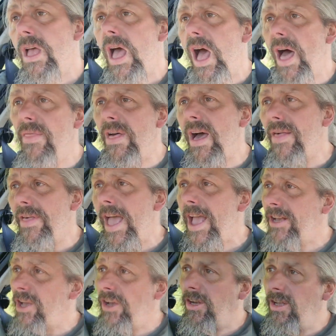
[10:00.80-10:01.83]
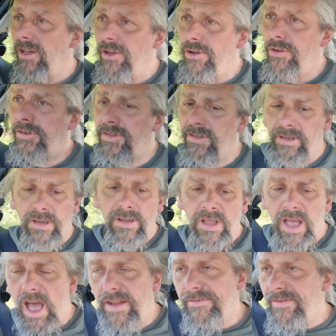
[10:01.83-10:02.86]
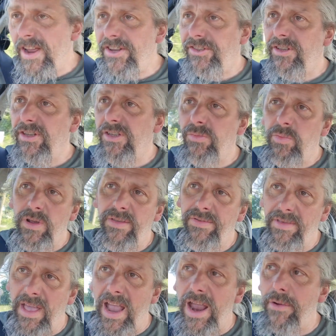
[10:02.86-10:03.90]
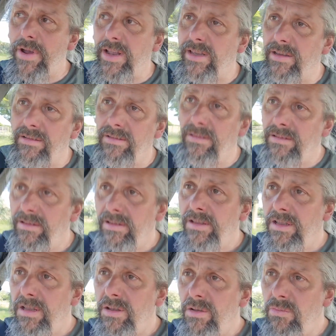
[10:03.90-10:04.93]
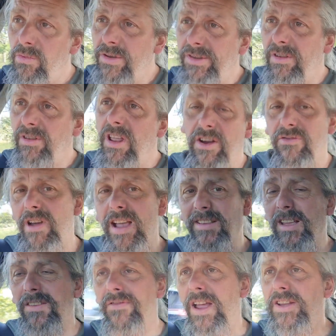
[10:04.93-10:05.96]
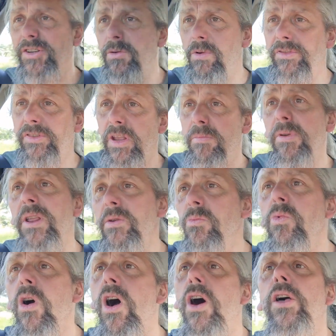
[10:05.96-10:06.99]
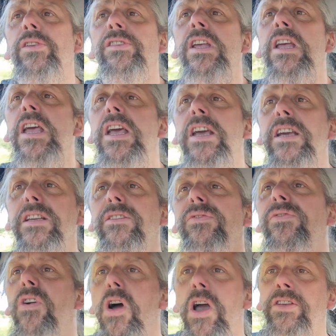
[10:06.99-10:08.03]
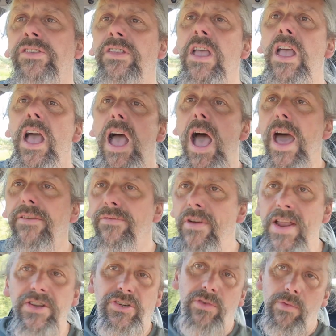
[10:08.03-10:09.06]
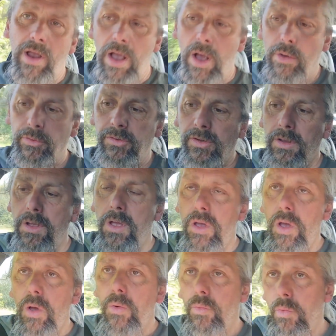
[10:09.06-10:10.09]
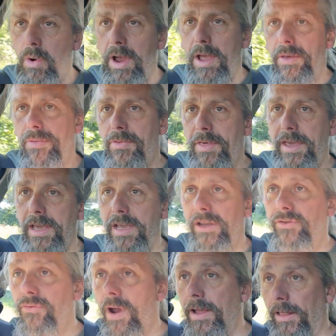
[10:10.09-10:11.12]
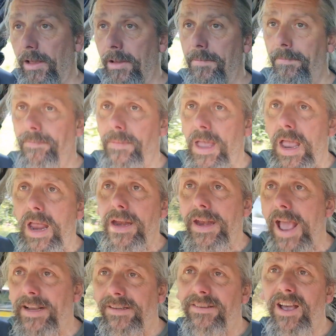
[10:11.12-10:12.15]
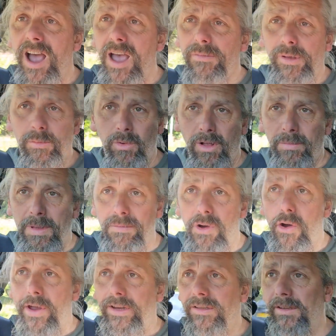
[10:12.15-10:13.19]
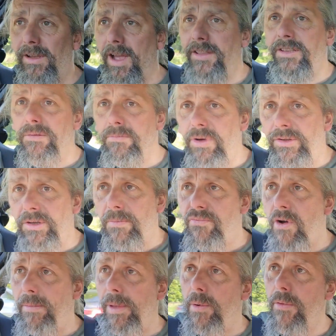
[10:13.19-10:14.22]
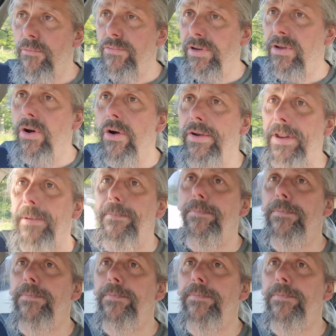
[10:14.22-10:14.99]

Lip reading: And that there concludes Adventures with Eric. wasn't a great adventure, was it? But it was his first adventure out with the trailer. Next time it will be more exciting, but I probably won't record it